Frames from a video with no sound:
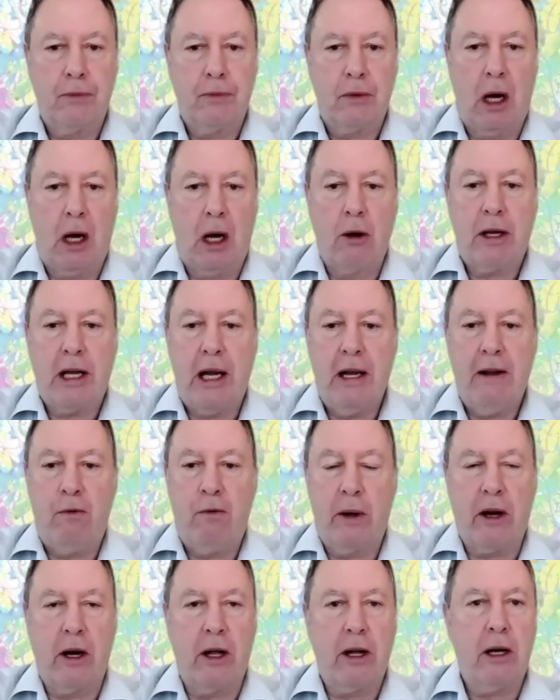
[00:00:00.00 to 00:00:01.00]
Okay, if we're
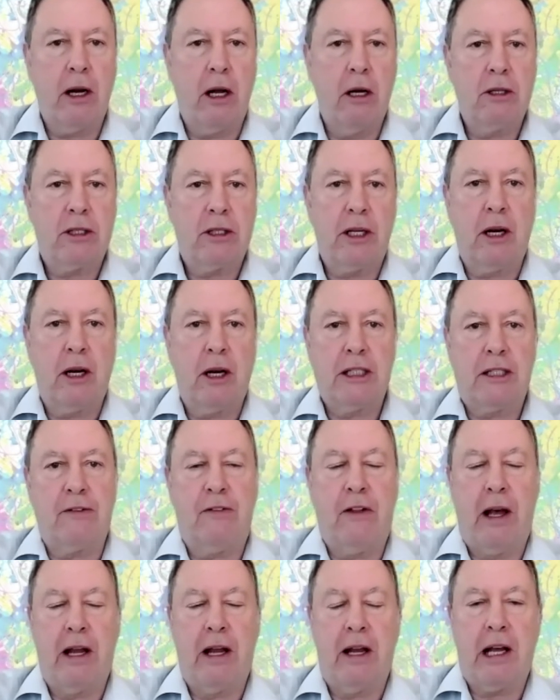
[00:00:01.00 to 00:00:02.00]
going to close, I'd like to
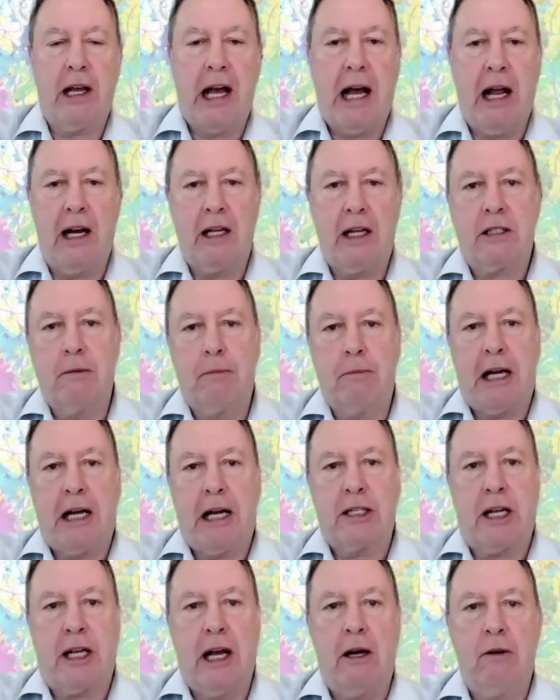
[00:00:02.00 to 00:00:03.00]
thank Alex and
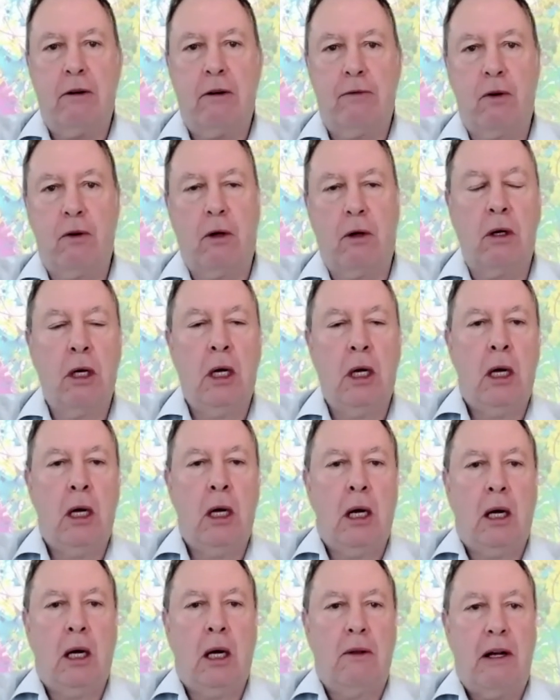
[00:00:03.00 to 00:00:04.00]
Pascal for
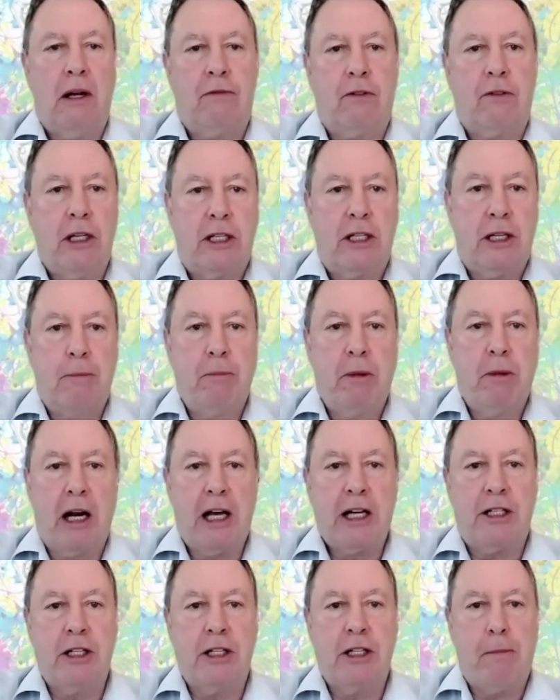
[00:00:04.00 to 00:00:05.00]
that very
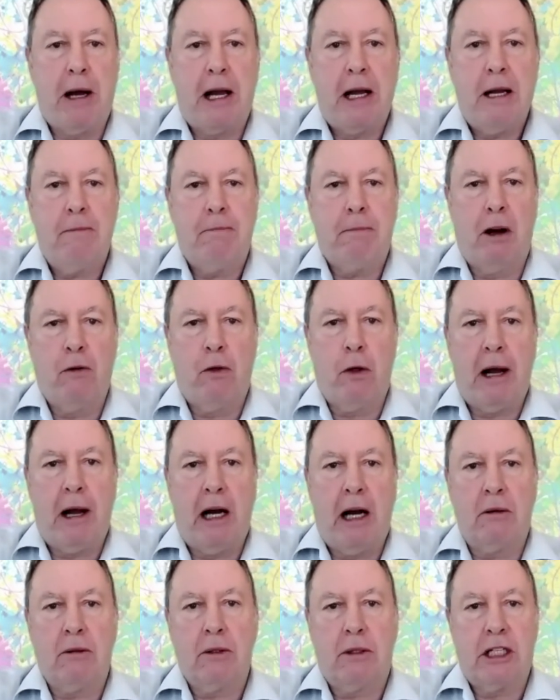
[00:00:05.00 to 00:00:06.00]
stimulating debate, both
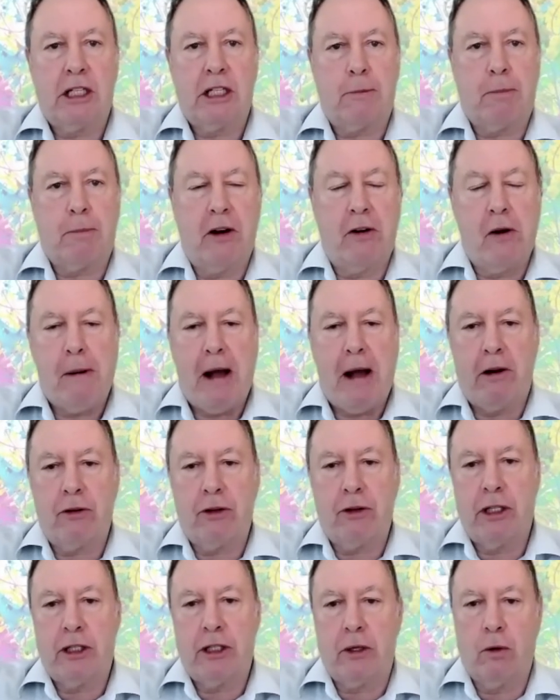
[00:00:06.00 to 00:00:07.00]
about disciplinary
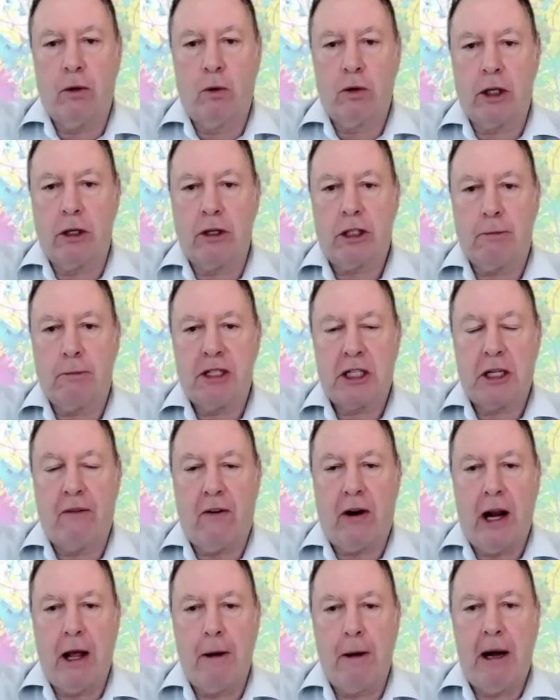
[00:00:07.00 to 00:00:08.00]
boundaries and also
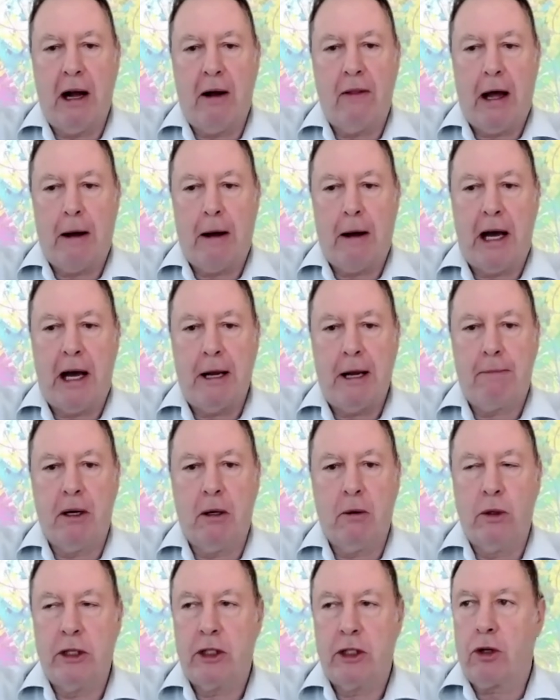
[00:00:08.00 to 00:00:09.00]
specifically about that paper
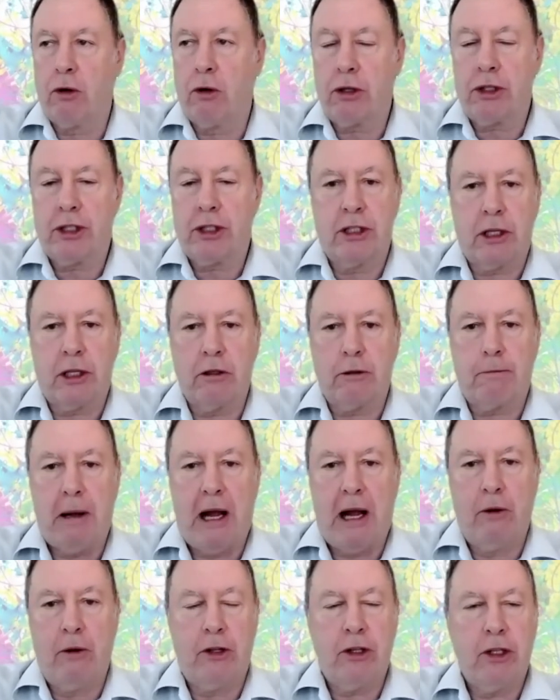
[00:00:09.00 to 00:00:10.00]
which crosses those
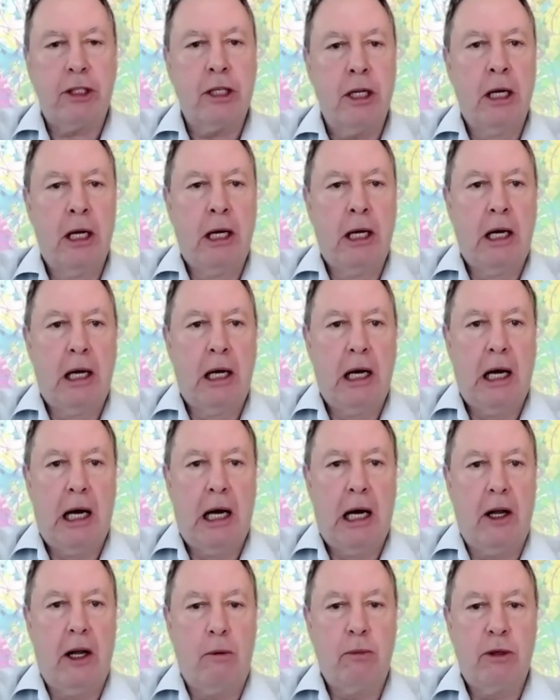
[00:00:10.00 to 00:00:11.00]
boundaries.
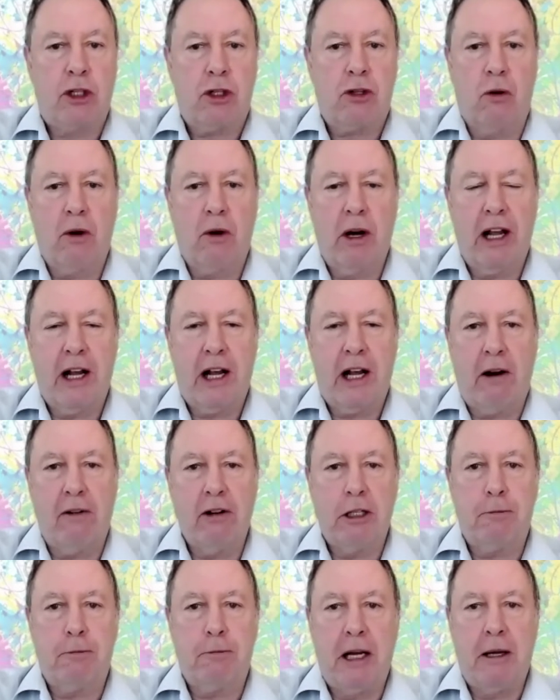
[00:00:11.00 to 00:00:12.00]
And I would strongly
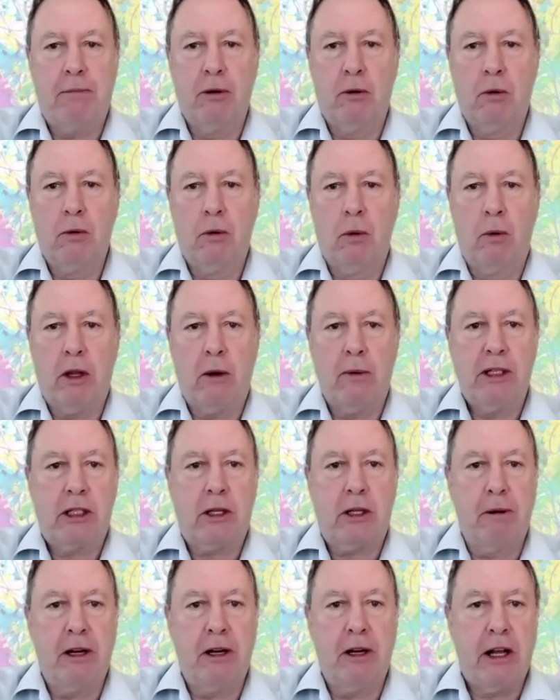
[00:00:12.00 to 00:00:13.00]
encourage people, although it's
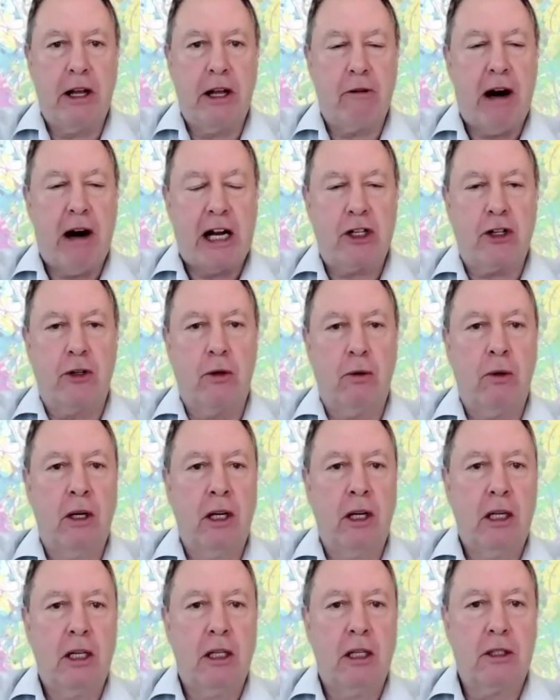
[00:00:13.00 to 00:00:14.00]
completely irrational,
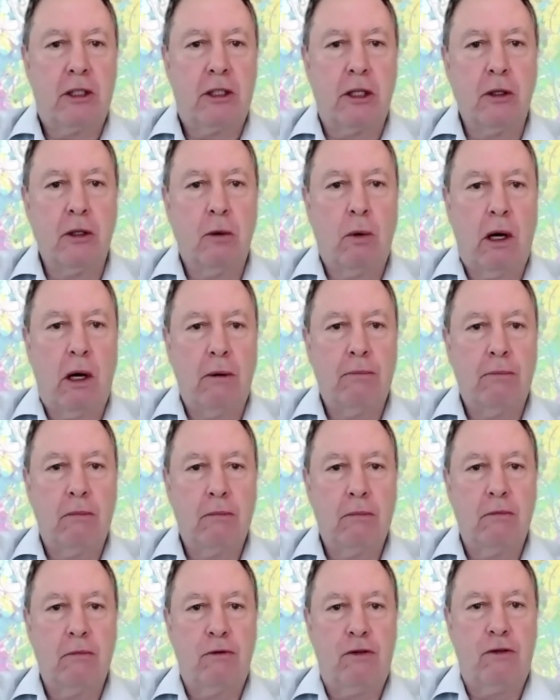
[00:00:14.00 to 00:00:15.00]
to
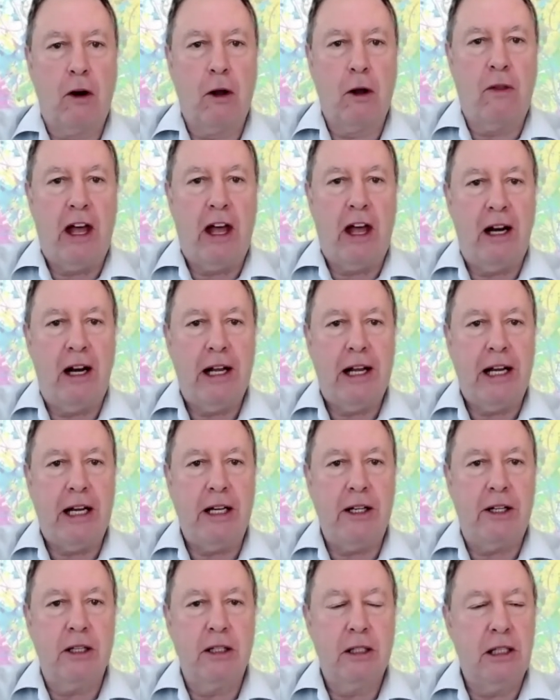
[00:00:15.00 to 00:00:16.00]
follow their
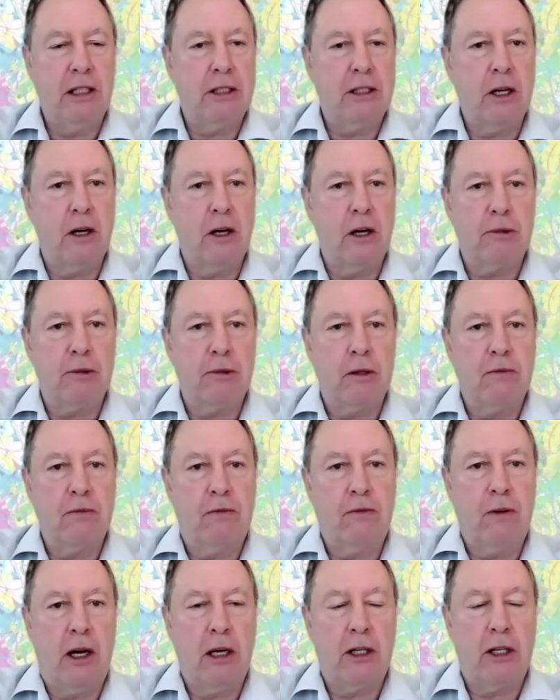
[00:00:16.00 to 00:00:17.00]
lead in terms of
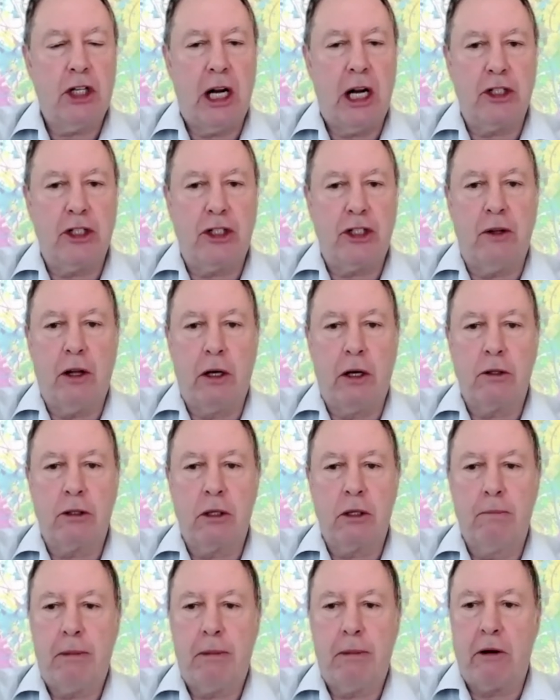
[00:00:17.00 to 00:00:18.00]
challenging
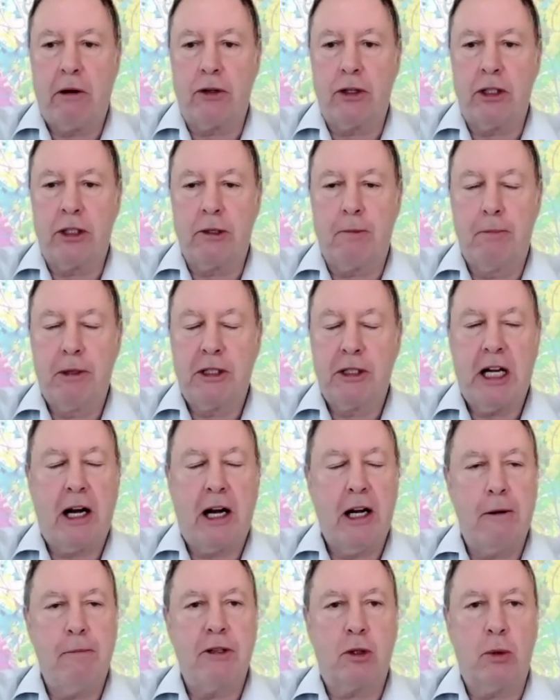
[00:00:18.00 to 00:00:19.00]
those boundaries,
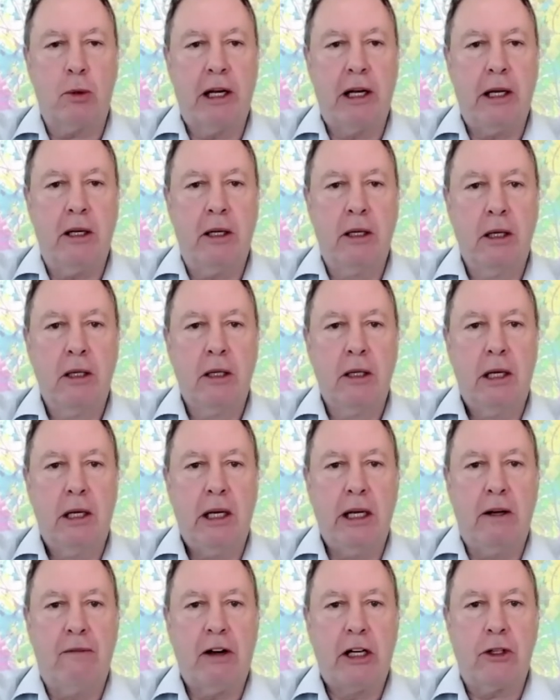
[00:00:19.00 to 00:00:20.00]
particularly between
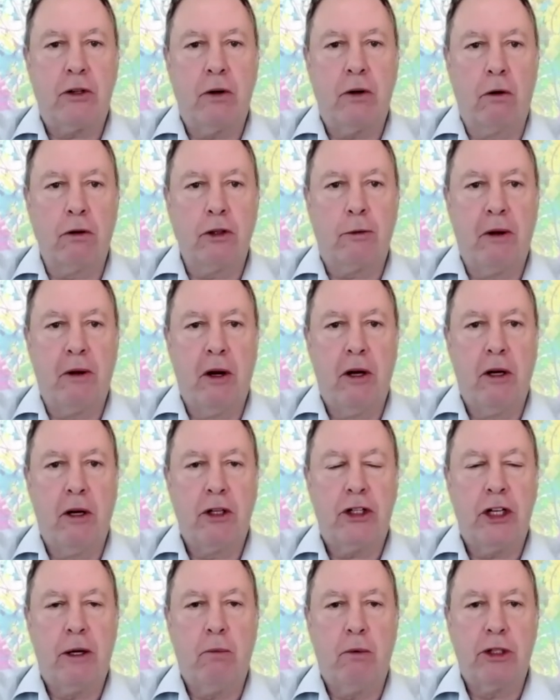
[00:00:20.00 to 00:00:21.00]
innovation and
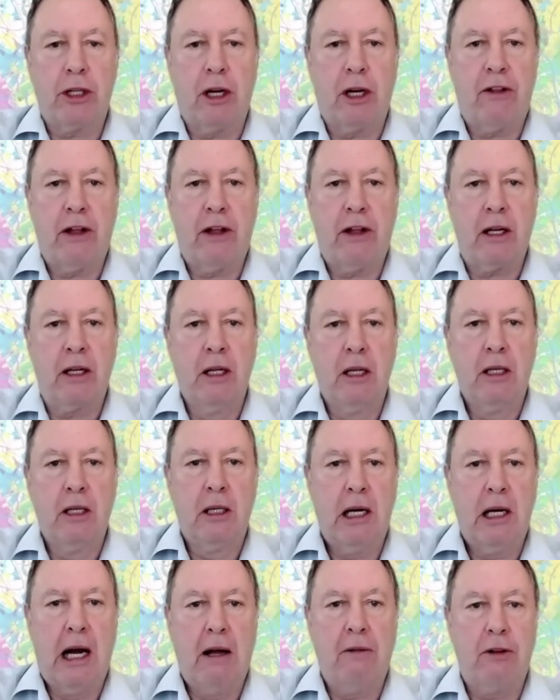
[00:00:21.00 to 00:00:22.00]
entrepreneurship, which I think
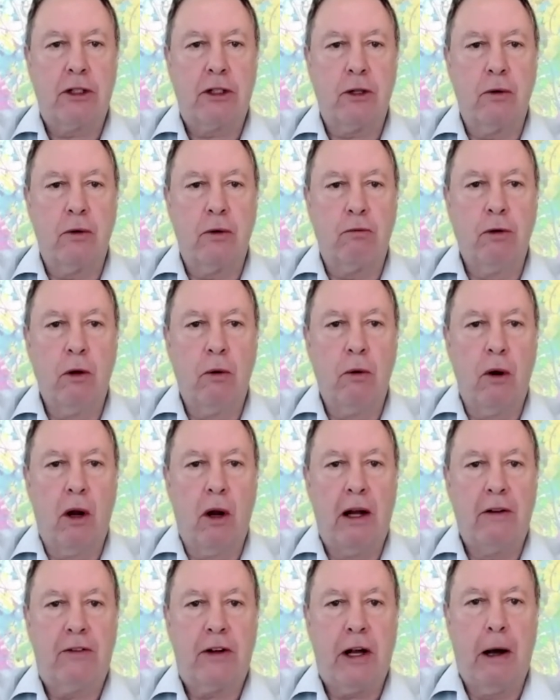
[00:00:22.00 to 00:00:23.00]
at the sort of real
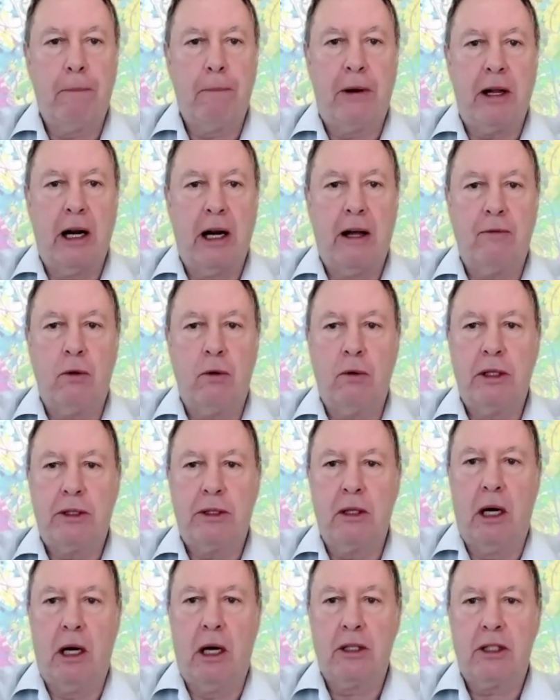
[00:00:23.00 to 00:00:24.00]
life company level
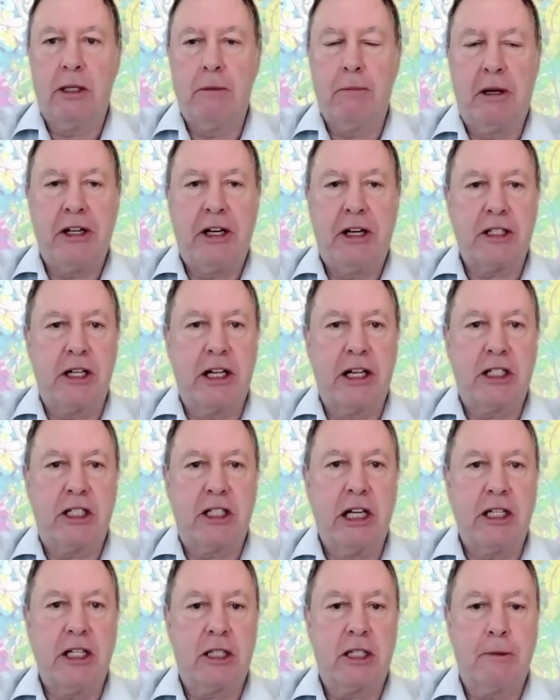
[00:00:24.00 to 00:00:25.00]
simply doesn't
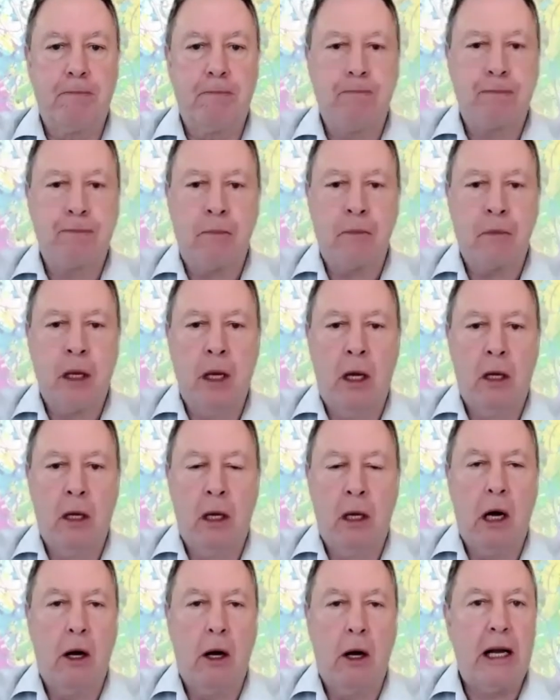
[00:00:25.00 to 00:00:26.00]
exist.
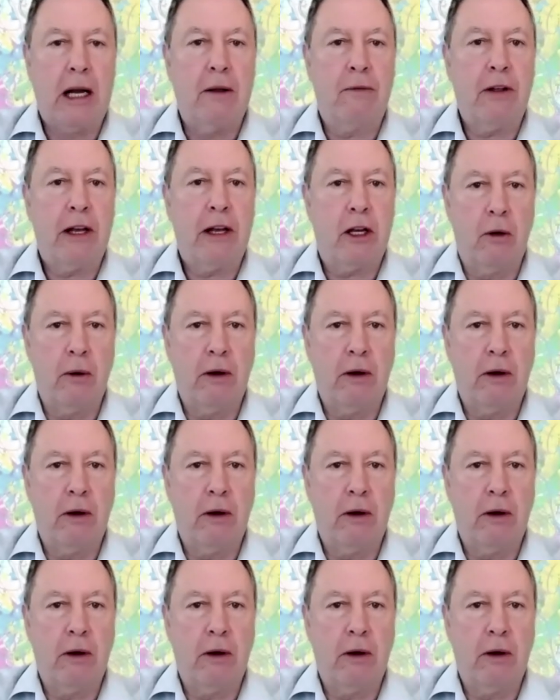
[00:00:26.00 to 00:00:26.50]
Okay, thank you,